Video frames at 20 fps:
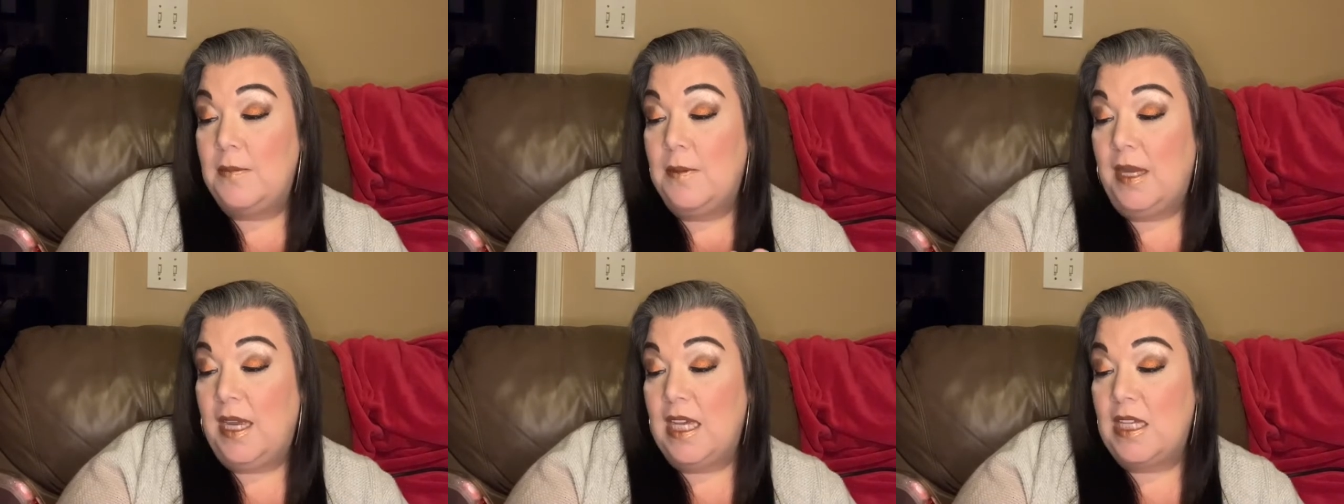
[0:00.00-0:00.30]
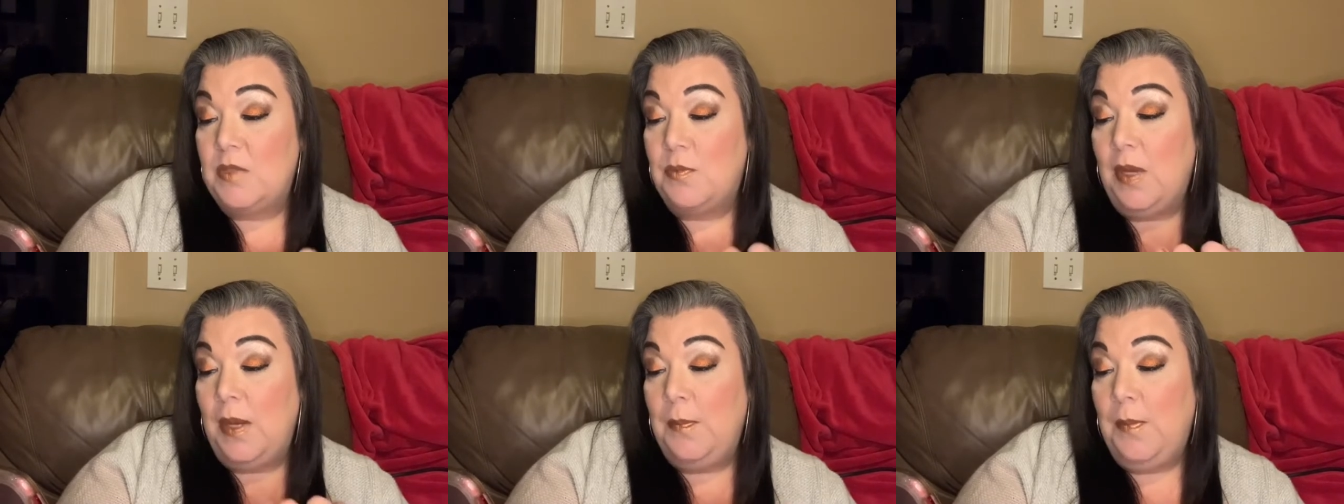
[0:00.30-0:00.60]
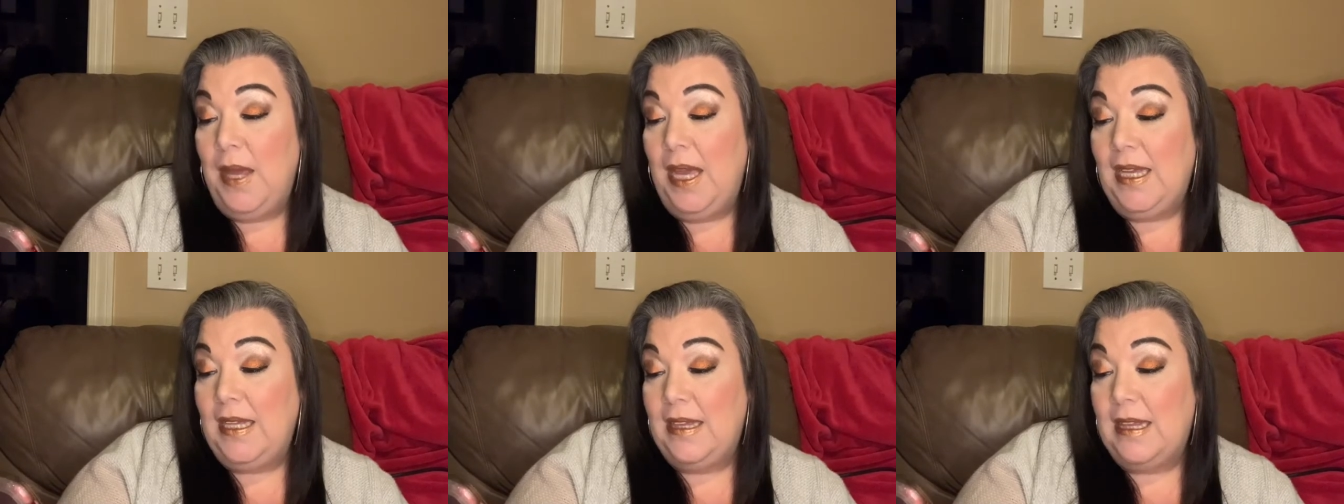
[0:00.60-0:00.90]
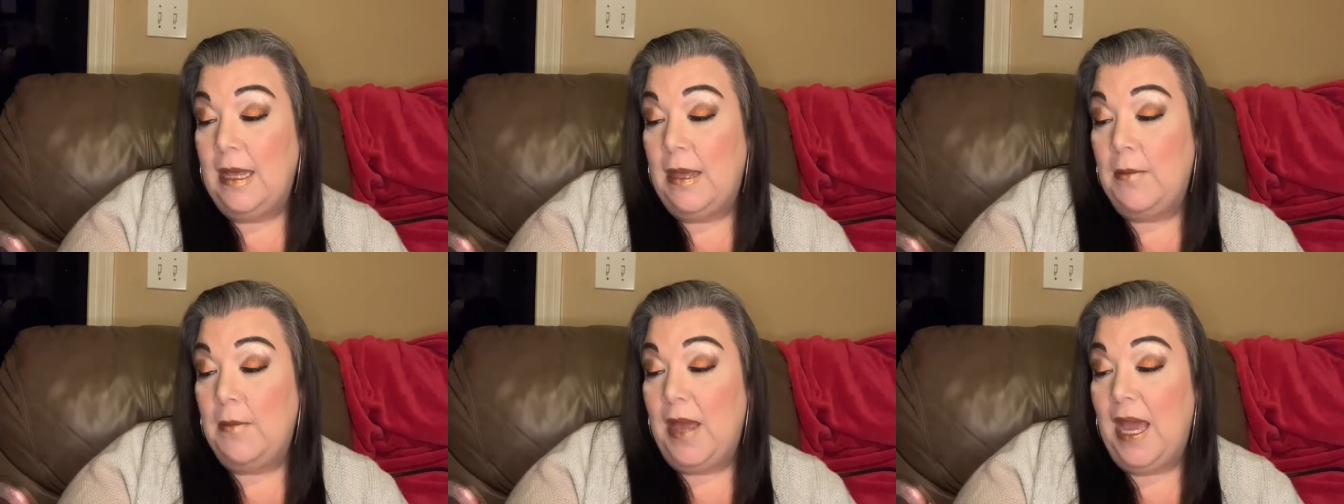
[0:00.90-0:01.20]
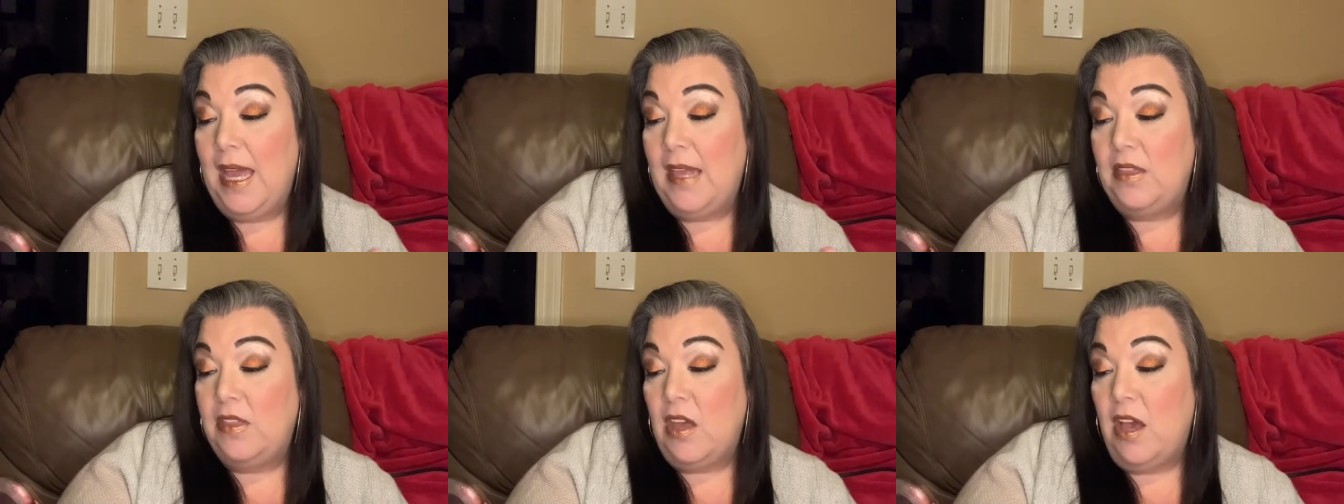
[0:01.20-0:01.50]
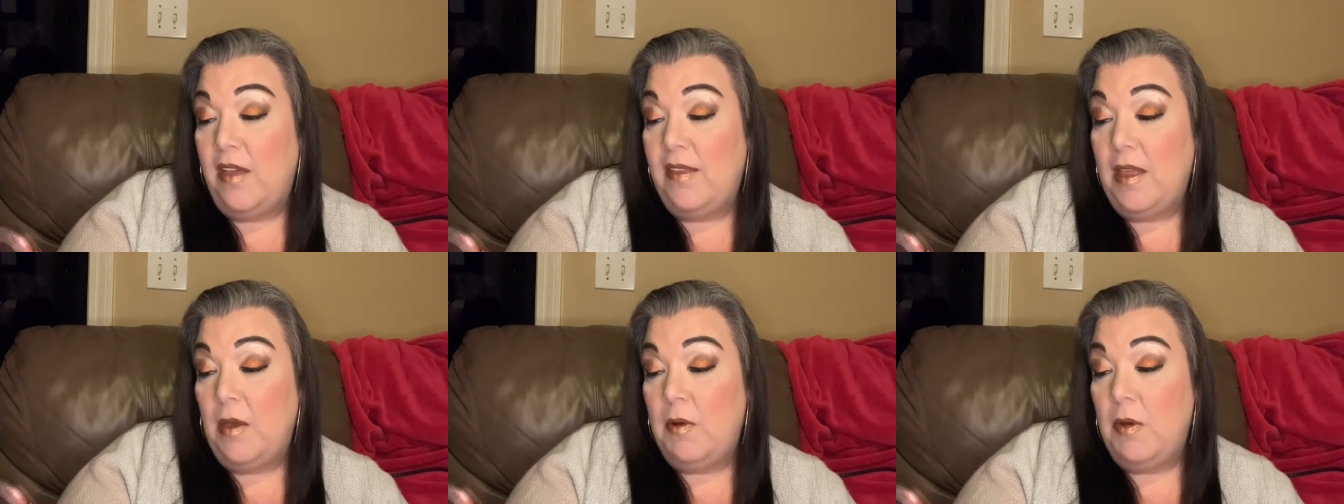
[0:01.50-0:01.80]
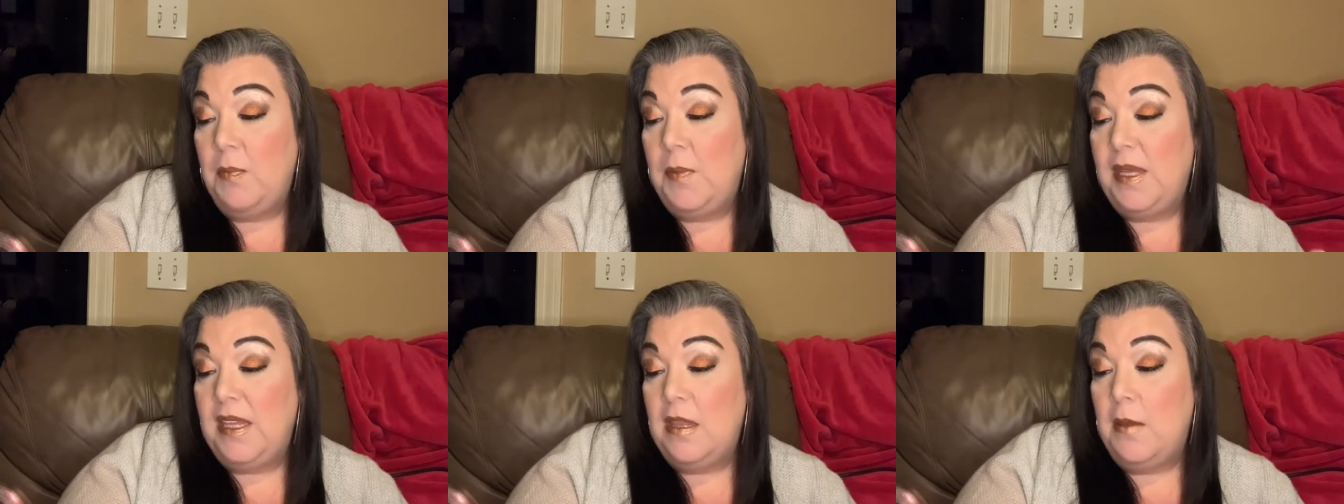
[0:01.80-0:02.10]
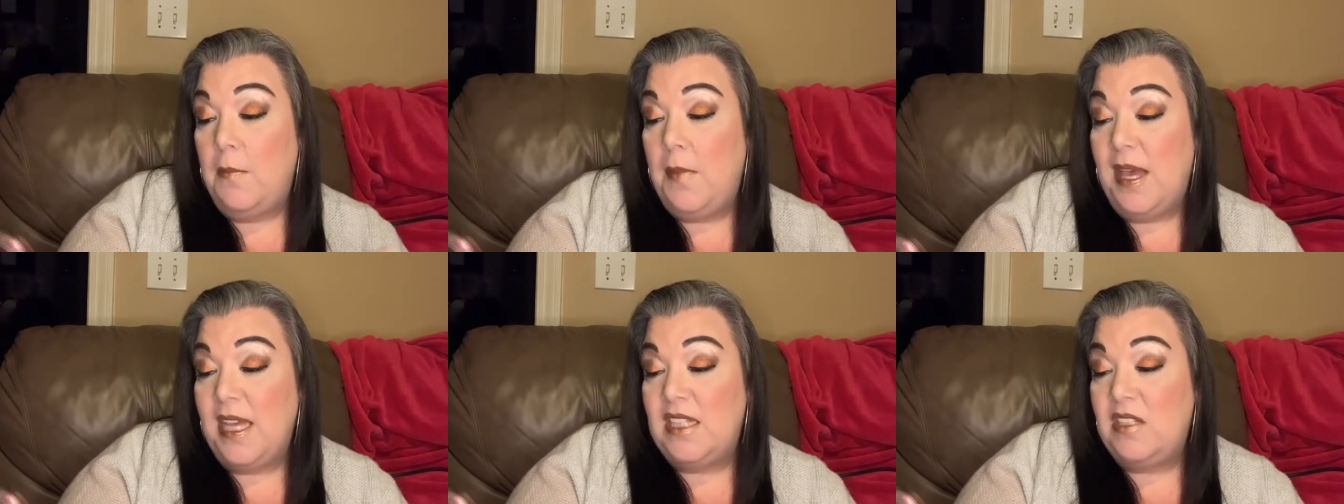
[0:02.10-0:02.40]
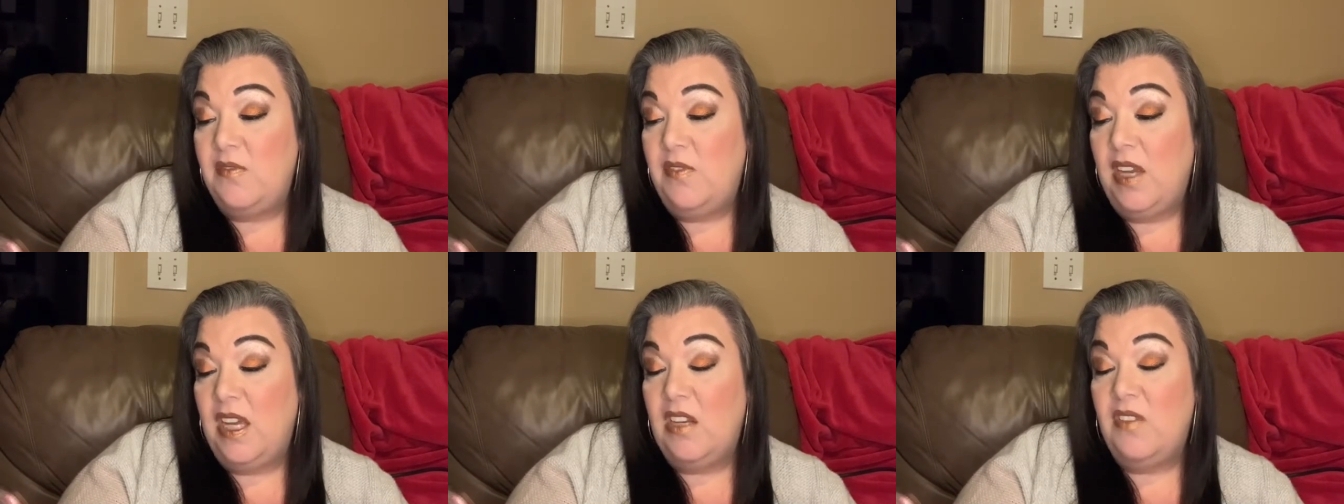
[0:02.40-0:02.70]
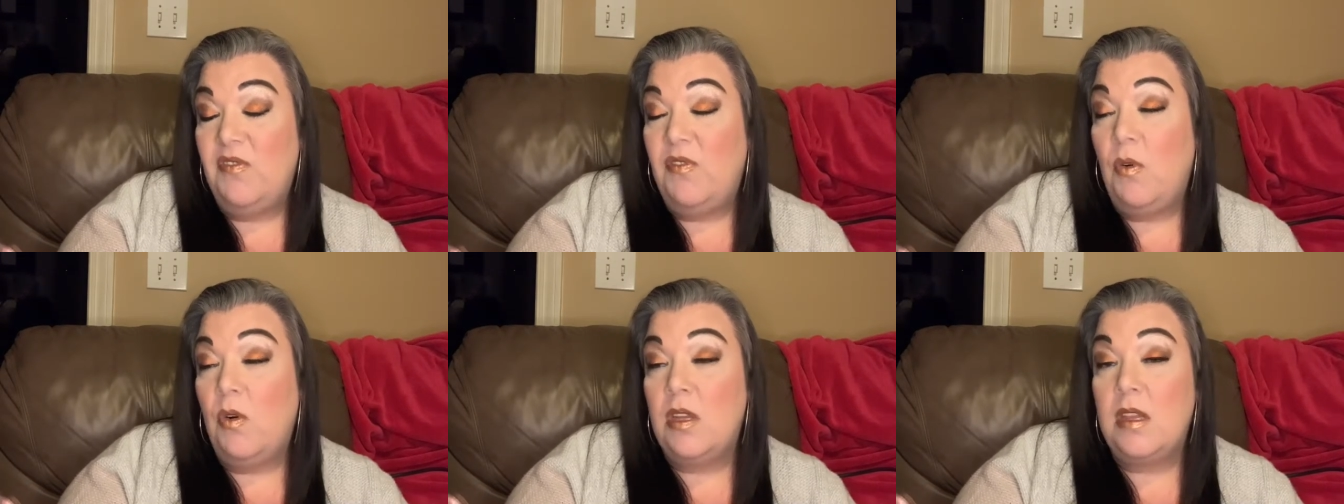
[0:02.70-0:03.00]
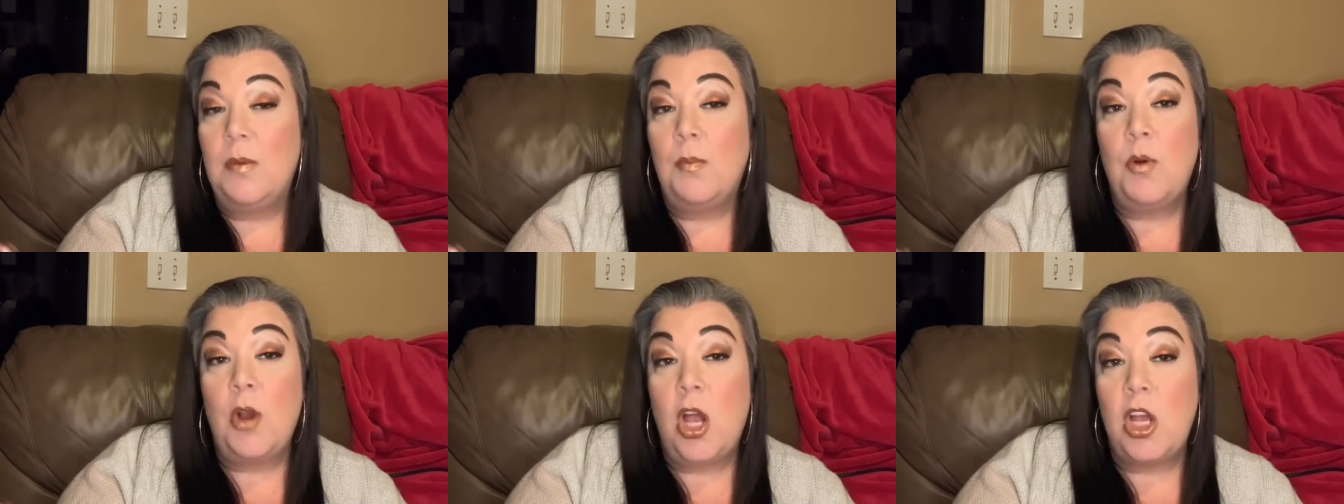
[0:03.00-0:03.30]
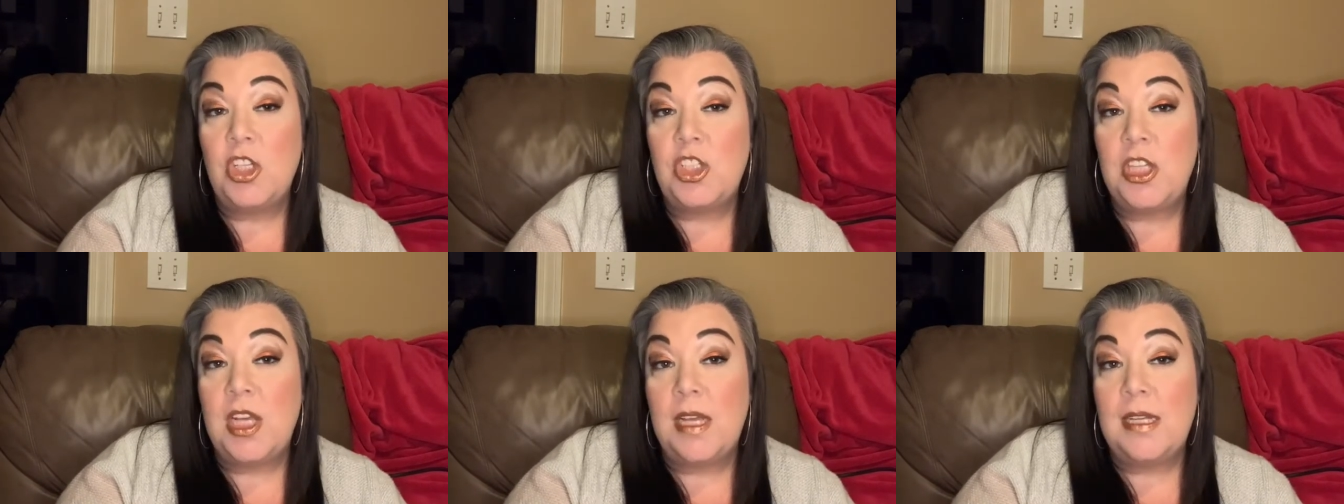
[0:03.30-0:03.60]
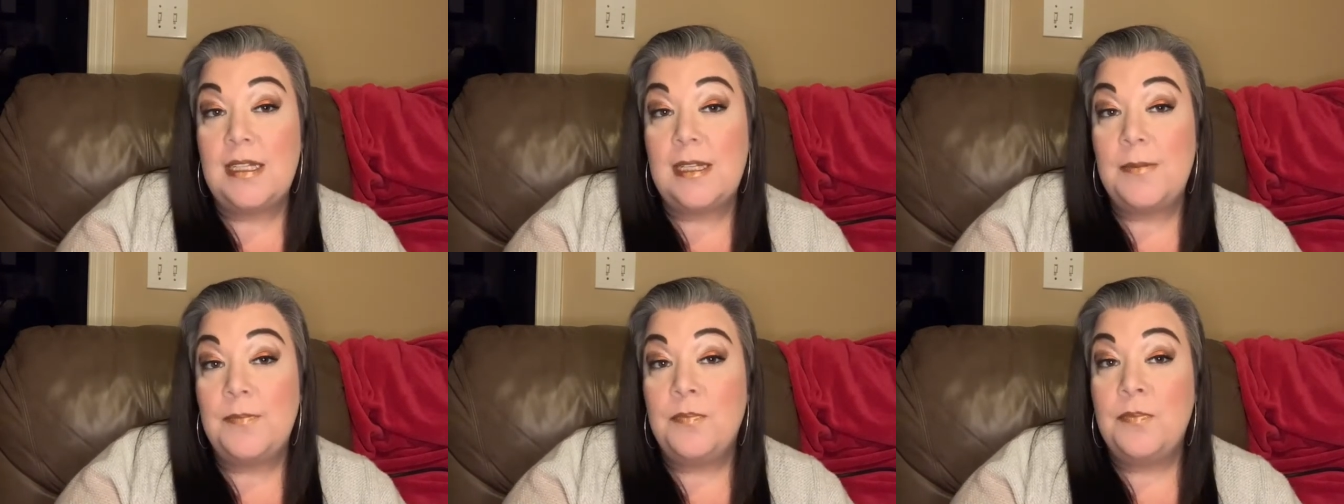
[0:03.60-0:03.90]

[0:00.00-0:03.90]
because we picked them and thought they would be the best fit for the project.